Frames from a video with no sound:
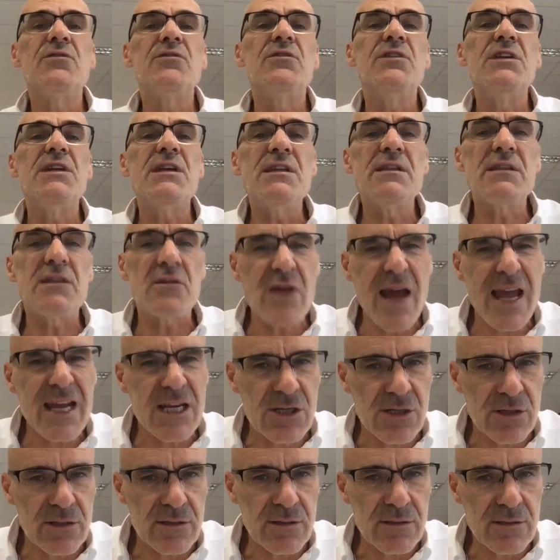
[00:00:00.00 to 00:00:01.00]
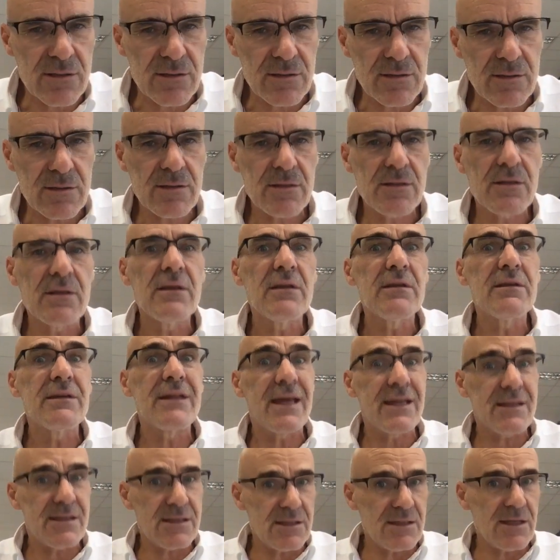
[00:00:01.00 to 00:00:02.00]
the interactions
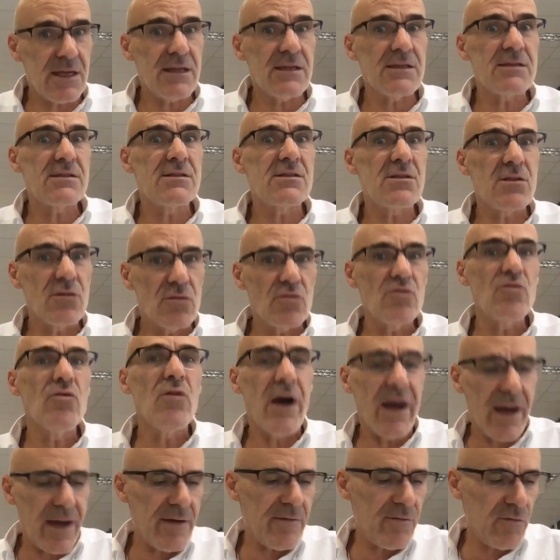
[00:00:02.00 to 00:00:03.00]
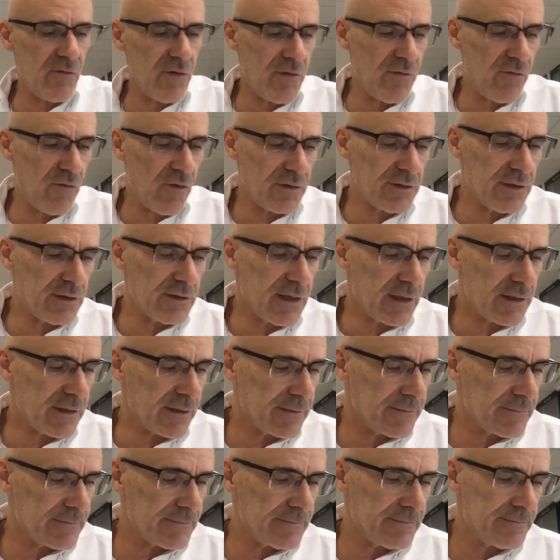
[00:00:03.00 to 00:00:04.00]
that states do have with one another.
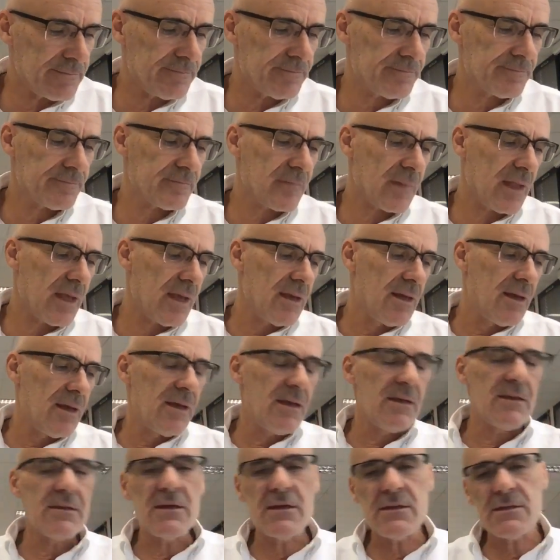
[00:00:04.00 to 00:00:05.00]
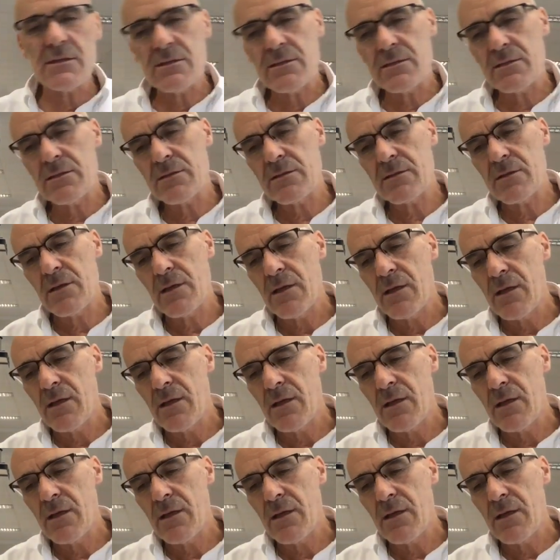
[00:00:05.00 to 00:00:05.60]
This